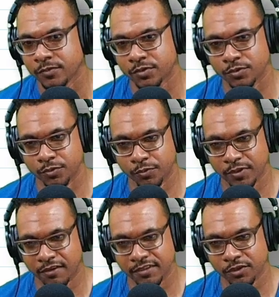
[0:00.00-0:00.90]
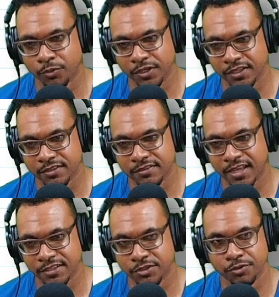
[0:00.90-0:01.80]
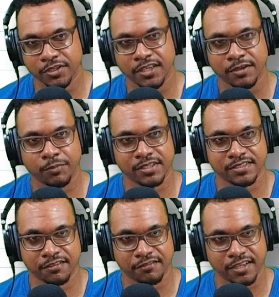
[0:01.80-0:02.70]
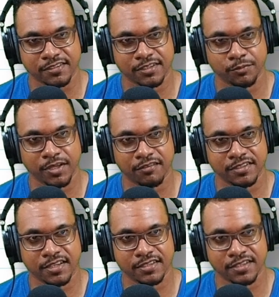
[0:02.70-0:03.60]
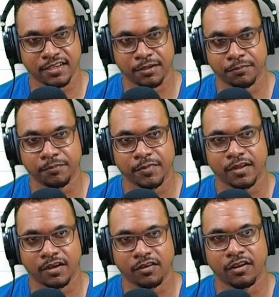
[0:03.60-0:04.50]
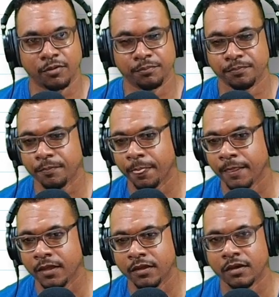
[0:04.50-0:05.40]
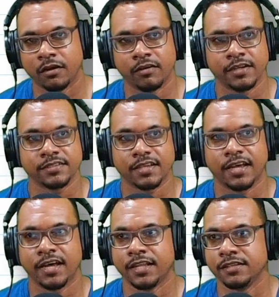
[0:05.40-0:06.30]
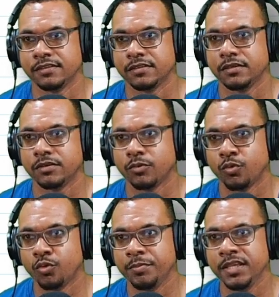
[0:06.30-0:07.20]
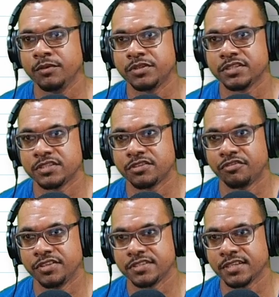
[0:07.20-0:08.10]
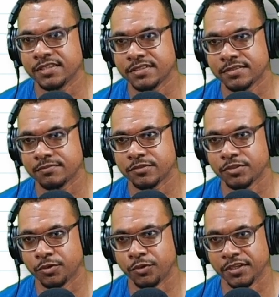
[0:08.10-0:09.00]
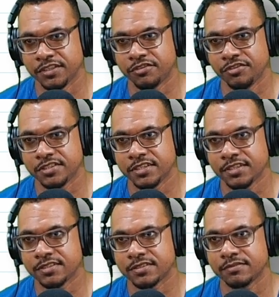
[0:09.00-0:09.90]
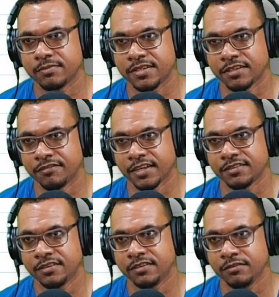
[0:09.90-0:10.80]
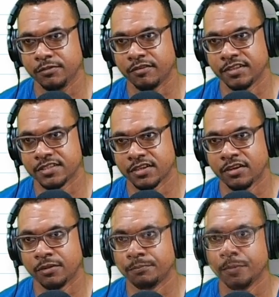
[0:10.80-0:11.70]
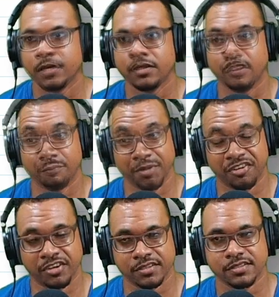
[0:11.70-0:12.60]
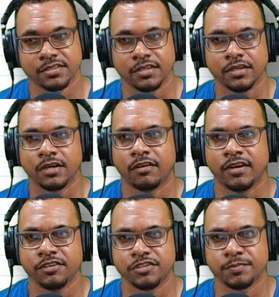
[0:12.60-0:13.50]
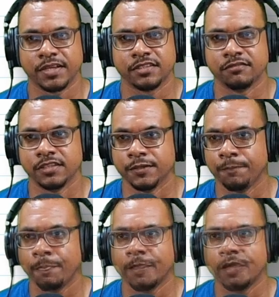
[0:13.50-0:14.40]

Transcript: So we have the coordinates 9, 0 here, but as a vector, we have it as a column. All right, and OB, which is 3, 6. So the coordinates 3, 6 as a vector, we have it as a column matrix. All right, respectively.